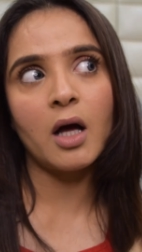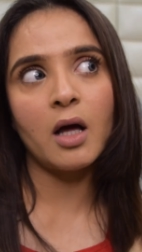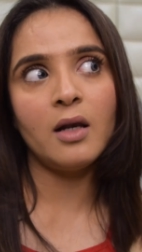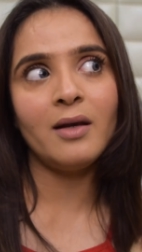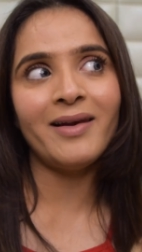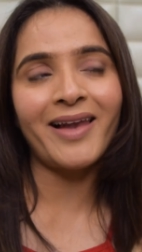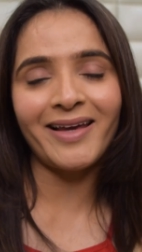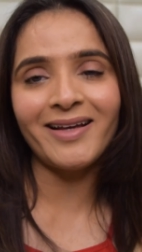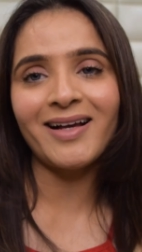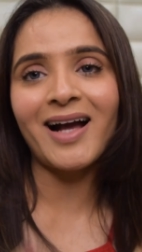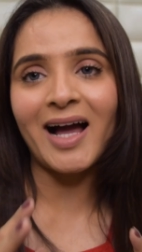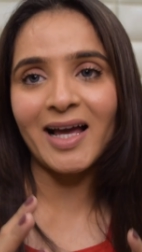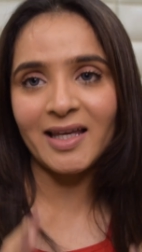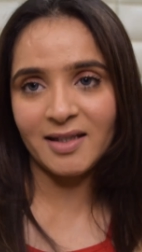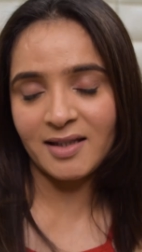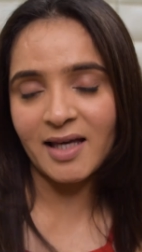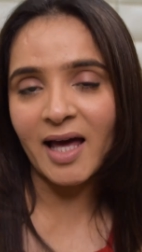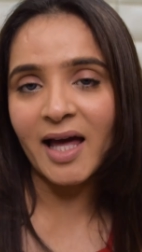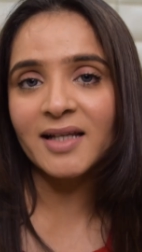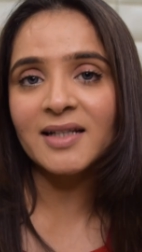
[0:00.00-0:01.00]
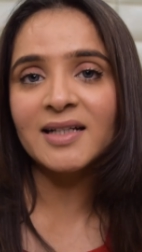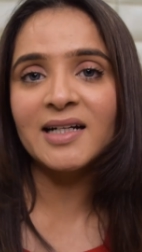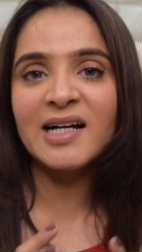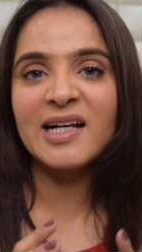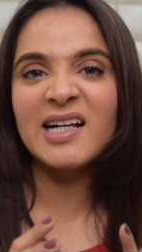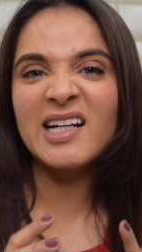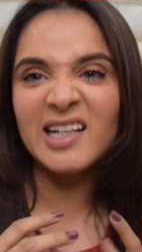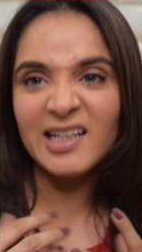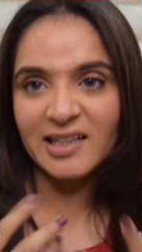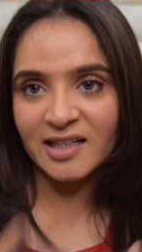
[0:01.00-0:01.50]
like I can
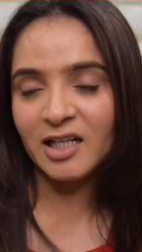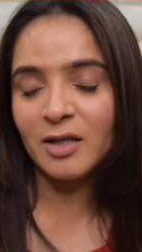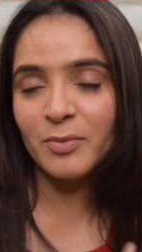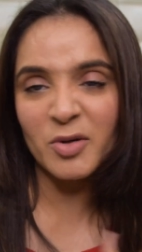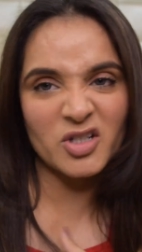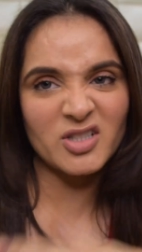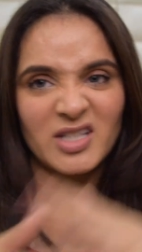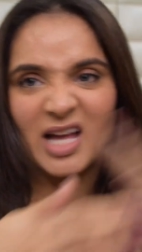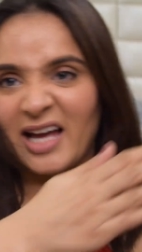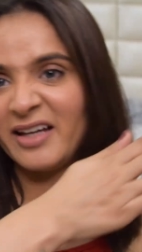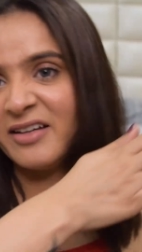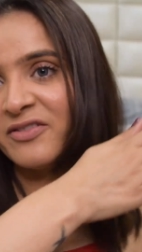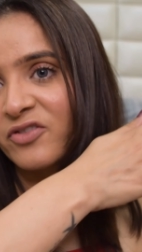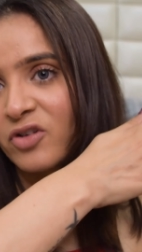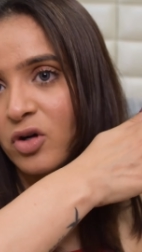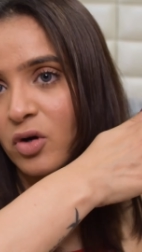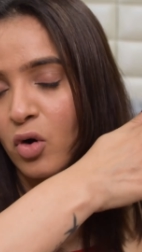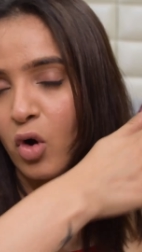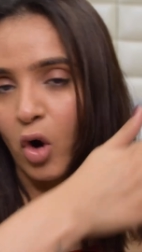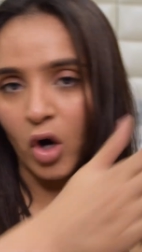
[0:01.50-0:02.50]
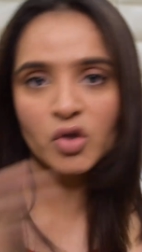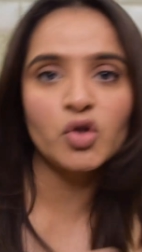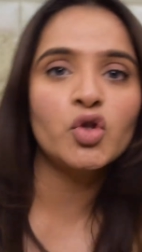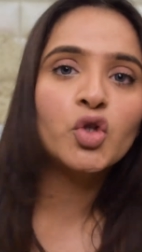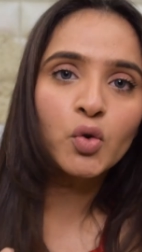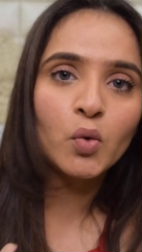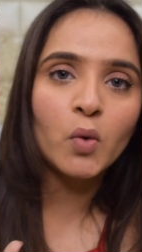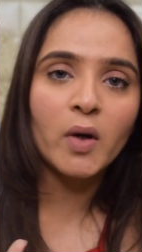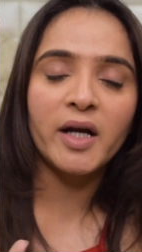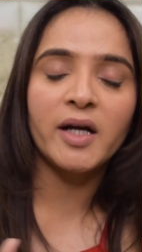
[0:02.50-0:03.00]
clearly, because I have gone
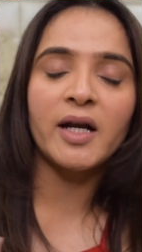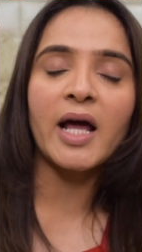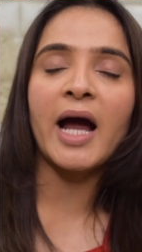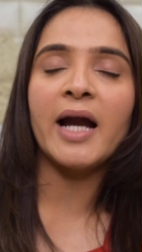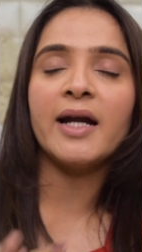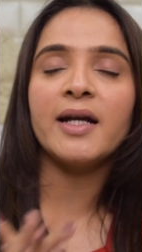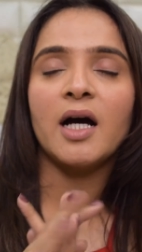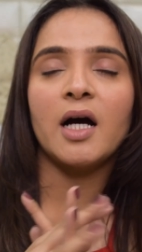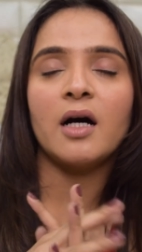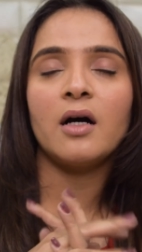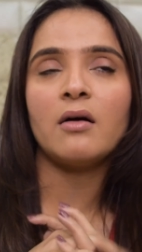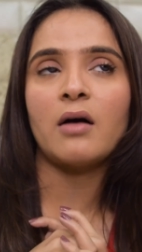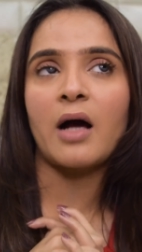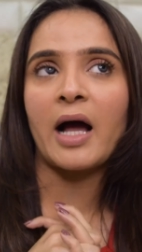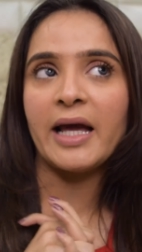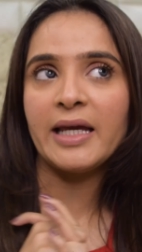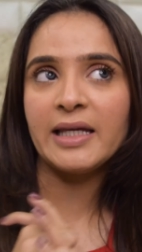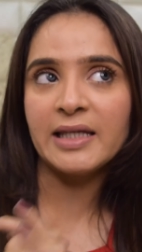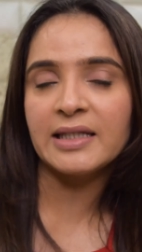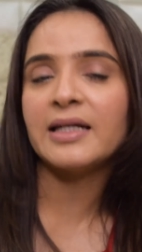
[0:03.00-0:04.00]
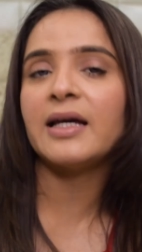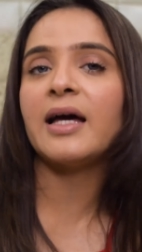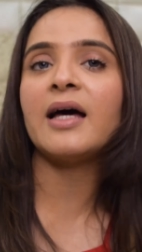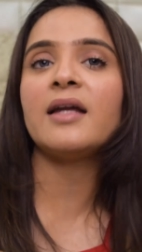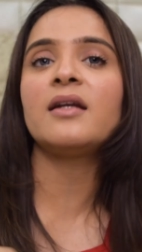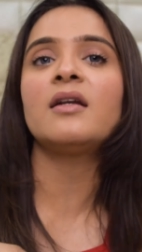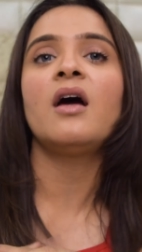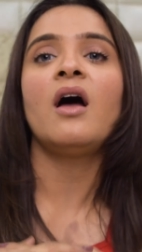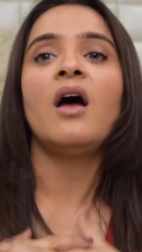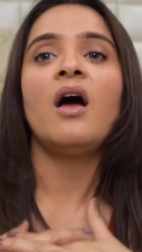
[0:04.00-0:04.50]
through it, and I
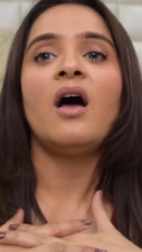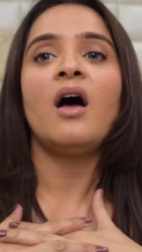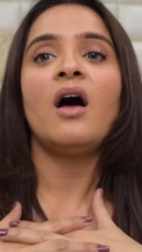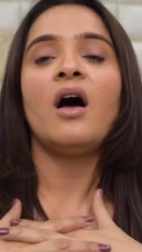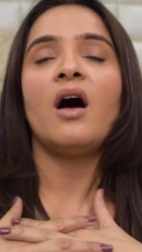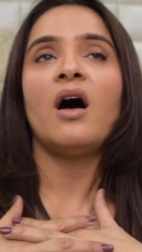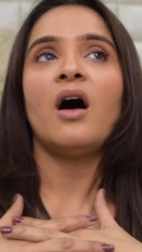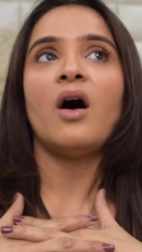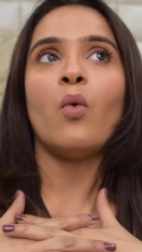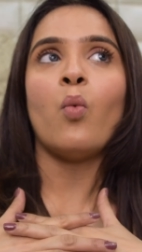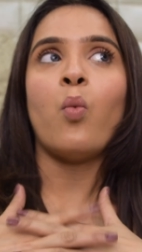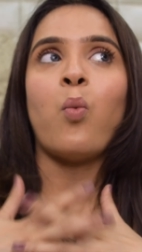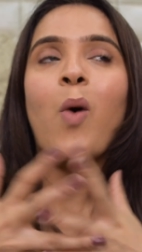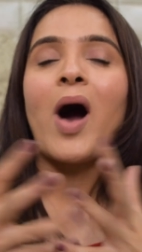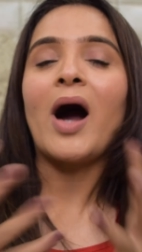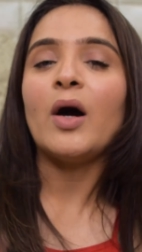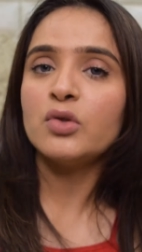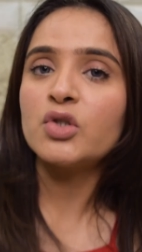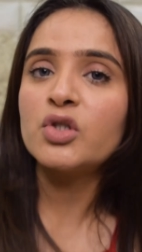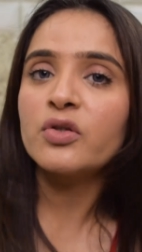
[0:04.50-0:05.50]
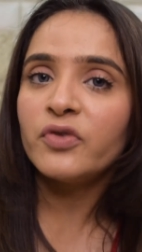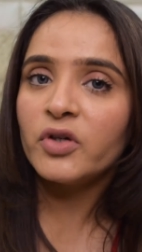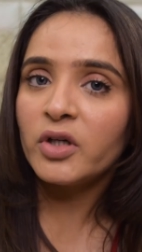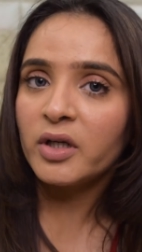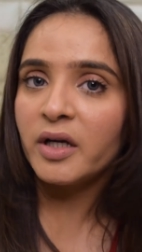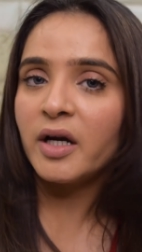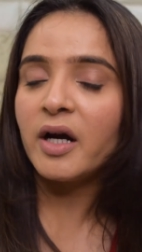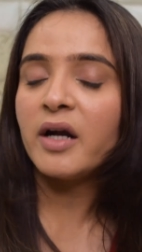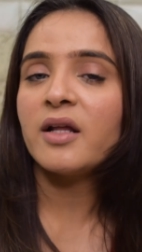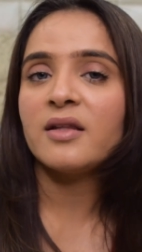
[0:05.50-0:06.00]
can vouch for
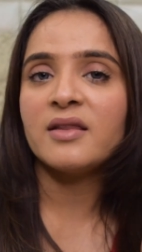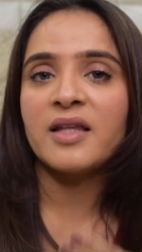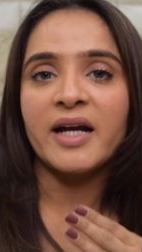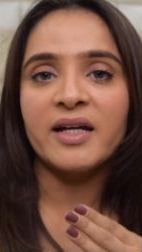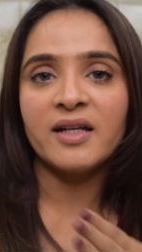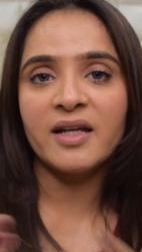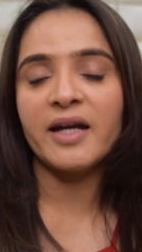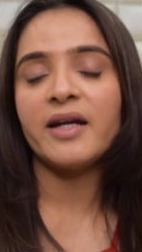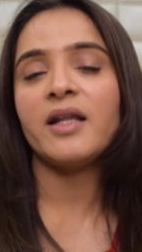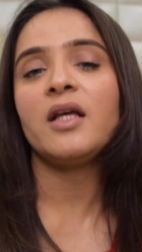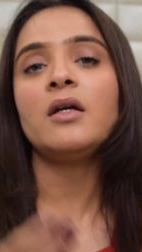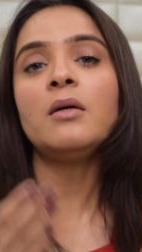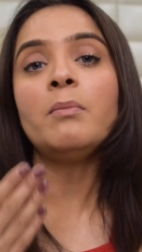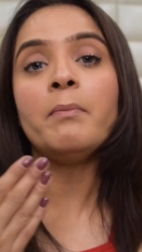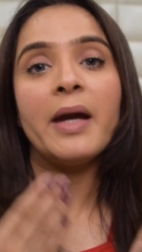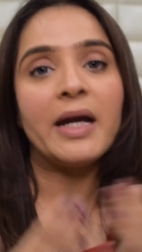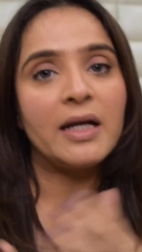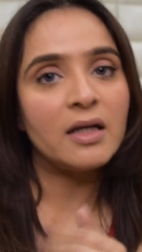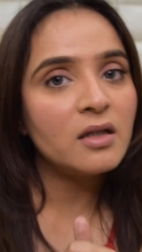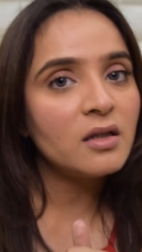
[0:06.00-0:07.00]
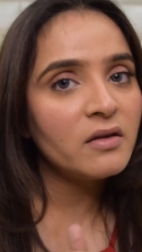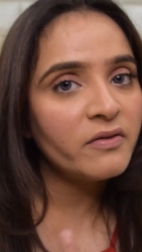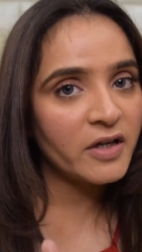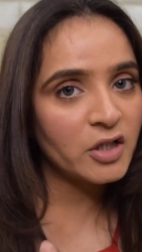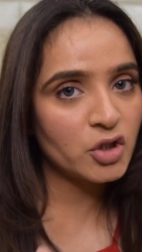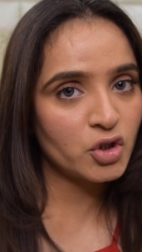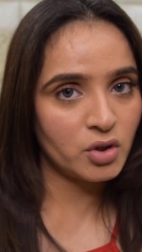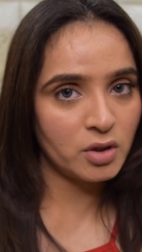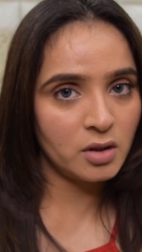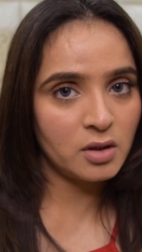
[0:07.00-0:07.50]
it that getting a medical
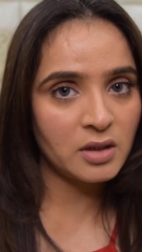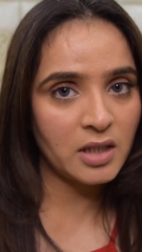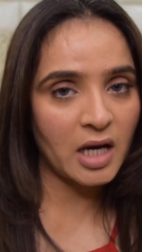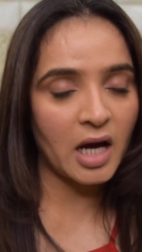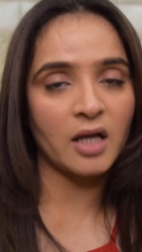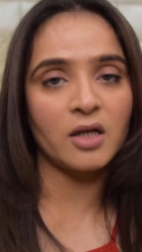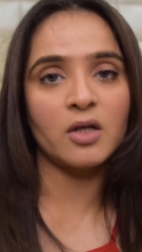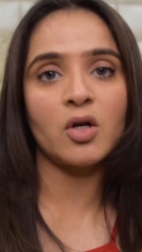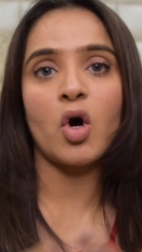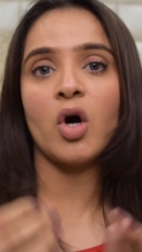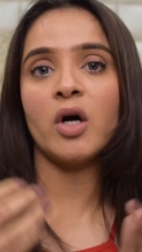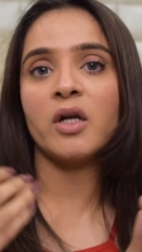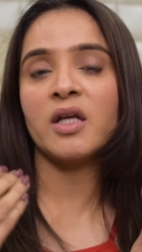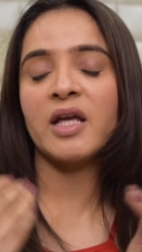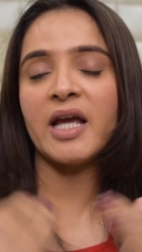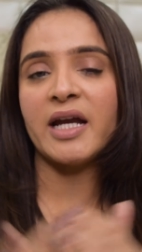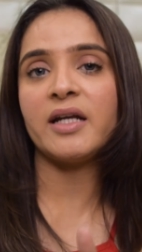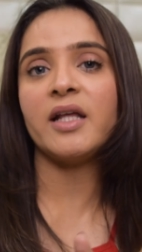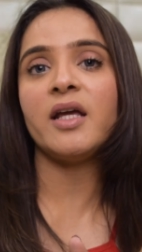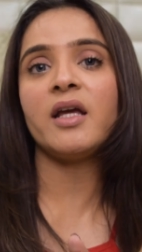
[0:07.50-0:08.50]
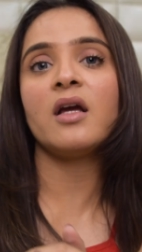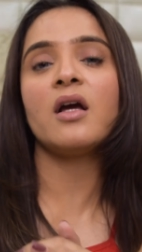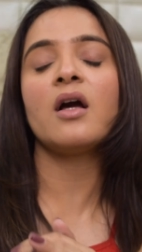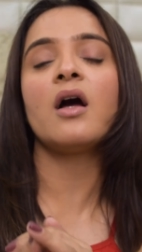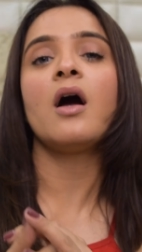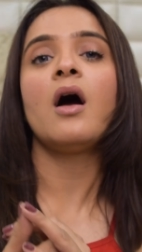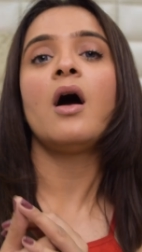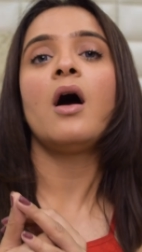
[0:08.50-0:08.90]
facial done or getting